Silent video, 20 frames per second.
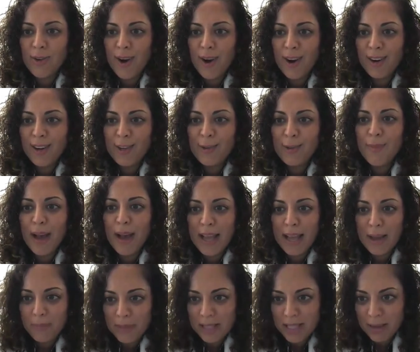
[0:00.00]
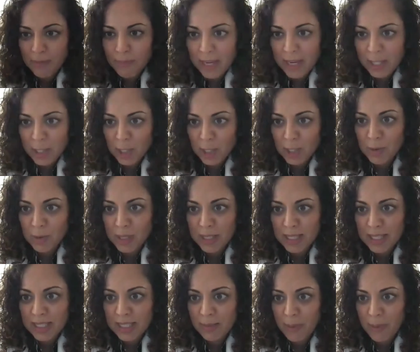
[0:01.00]
biopsying patients with
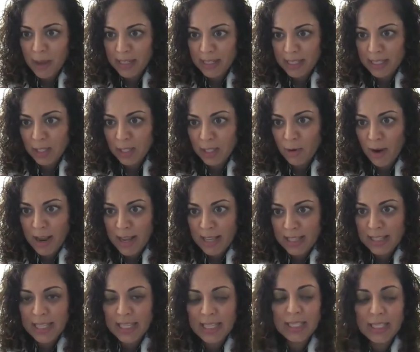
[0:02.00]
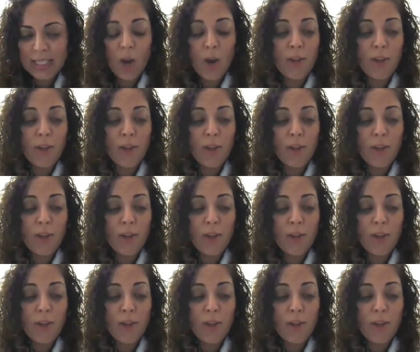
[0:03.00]
suspected psoriasis?